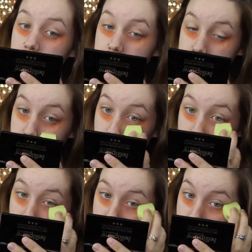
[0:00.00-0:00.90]
These
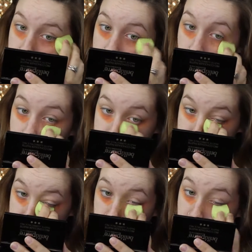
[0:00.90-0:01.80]
blend really
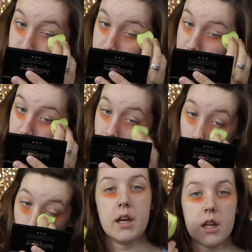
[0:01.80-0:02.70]
nicely.
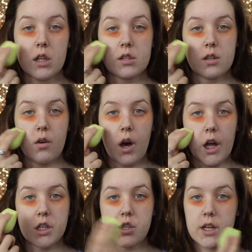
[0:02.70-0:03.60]
Looks so
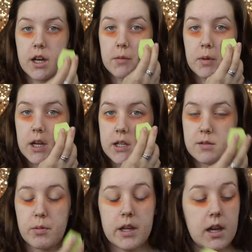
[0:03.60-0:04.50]
harsh here, but
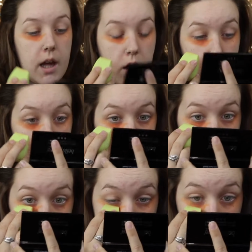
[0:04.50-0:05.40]
it's blended out really
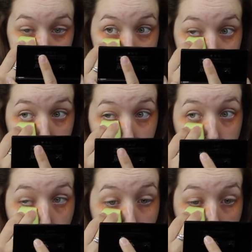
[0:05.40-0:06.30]
nicely, so
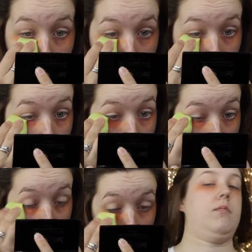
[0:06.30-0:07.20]

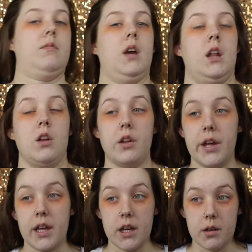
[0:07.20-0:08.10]
I look
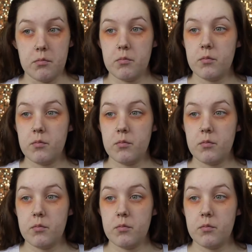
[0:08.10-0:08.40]
like a